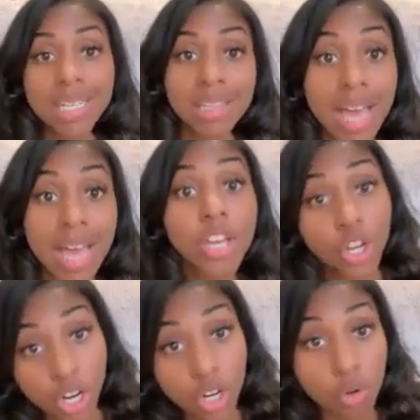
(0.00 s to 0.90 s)
then
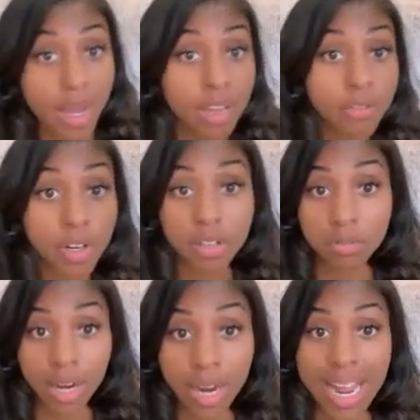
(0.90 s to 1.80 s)
you're going to waver,
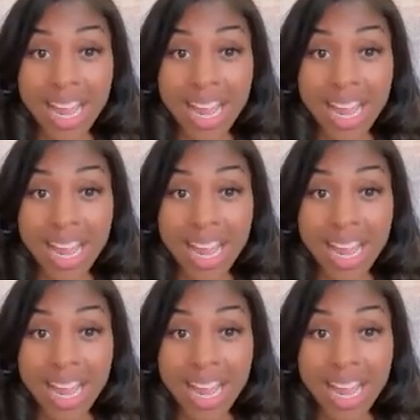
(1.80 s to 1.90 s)
right?